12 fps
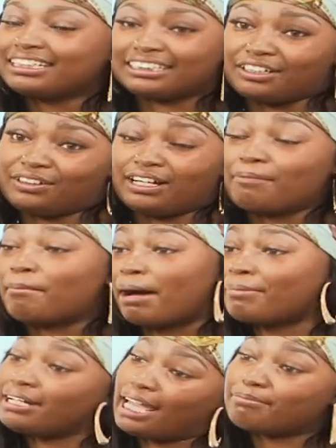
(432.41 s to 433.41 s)
So her
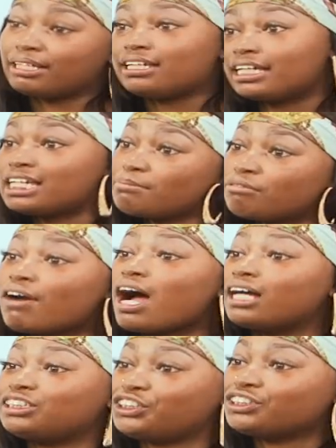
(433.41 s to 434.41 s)
mama named her Nicki
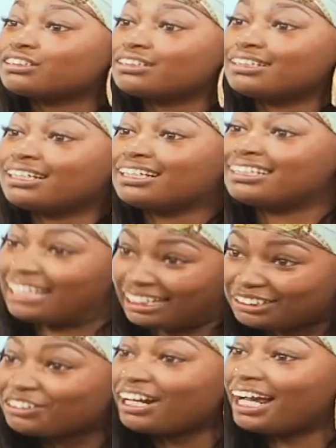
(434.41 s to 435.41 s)
Minaj.
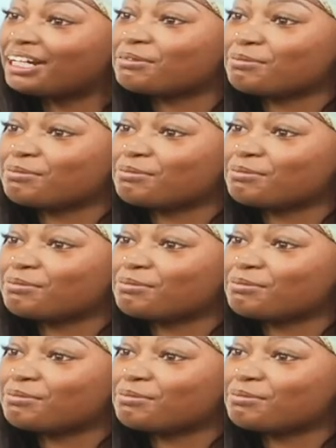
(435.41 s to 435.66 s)
That's her name.